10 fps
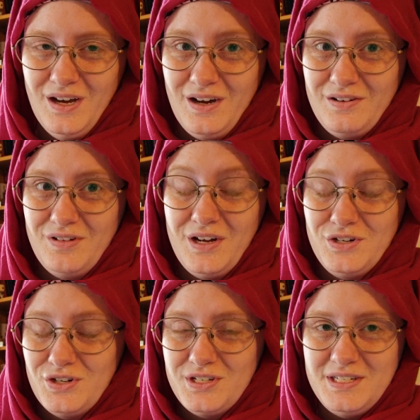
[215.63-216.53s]
of
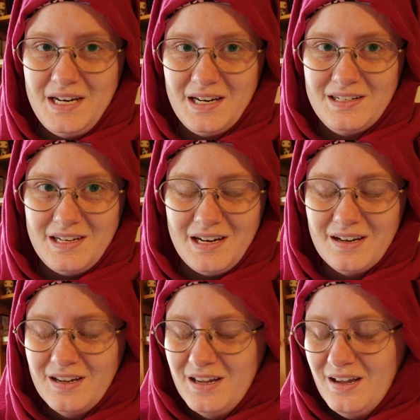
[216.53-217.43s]
understanding.
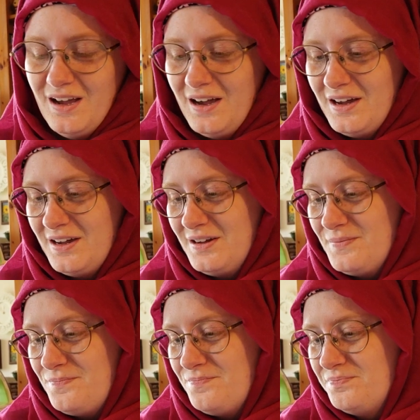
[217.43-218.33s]

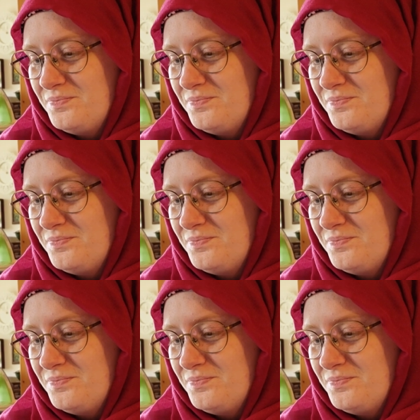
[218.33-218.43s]
Um,